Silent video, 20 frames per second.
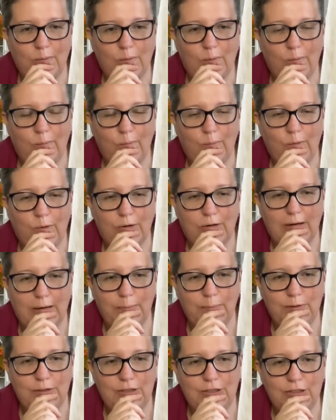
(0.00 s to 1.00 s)
what I
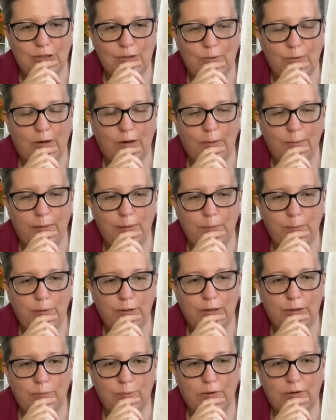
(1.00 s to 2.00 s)
would do, how I'd
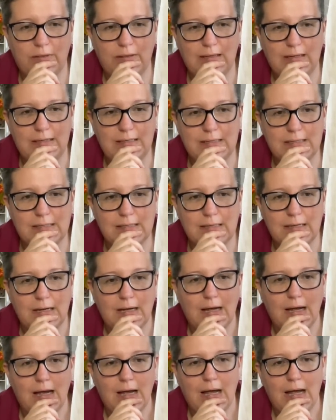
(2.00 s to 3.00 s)
work around this.
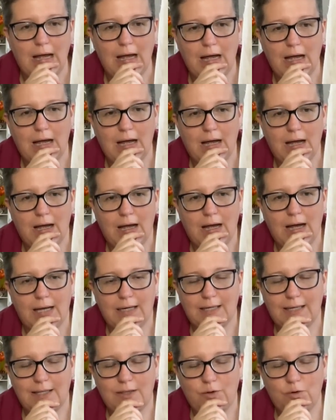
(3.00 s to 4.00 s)
And
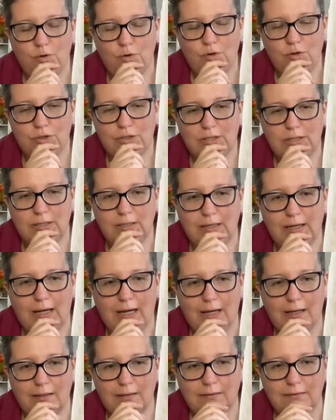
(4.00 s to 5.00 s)
I thought,
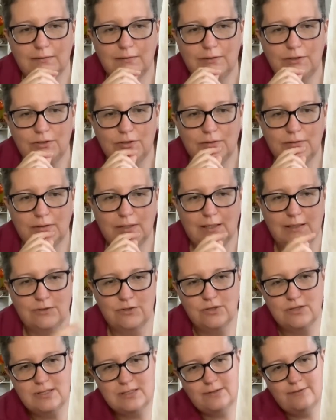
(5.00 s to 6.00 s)
I'll
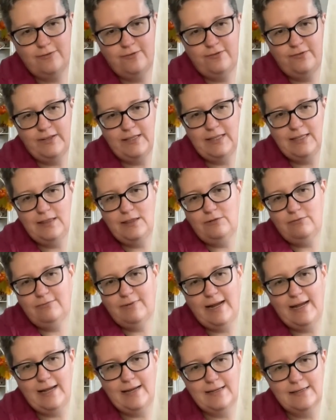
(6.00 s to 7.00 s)
just fill in the
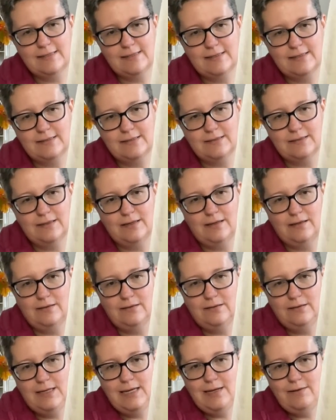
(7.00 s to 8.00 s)
rest, I'll
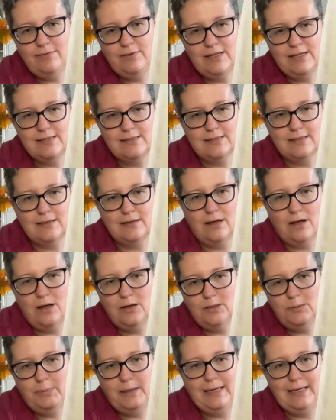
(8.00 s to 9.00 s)
leave this and
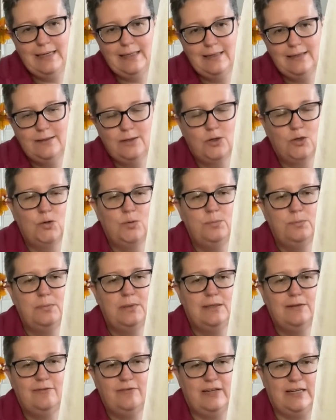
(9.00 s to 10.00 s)
unpick it at home
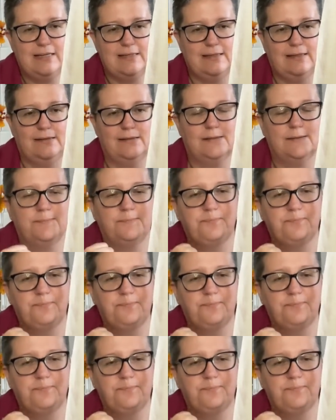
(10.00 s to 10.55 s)
and fix it.